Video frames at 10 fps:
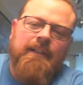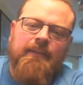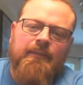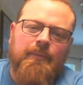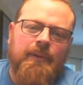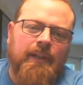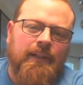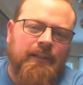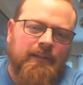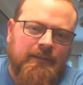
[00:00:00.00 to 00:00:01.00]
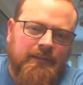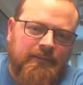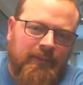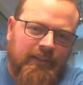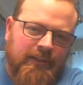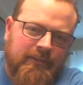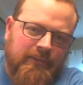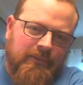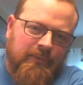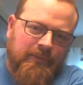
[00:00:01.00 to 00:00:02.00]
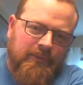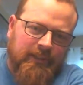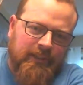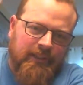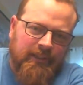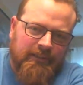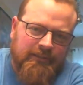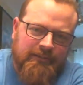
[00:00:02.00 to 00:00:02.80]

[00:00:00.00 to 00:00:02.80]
to everybody. Friday sociable right here.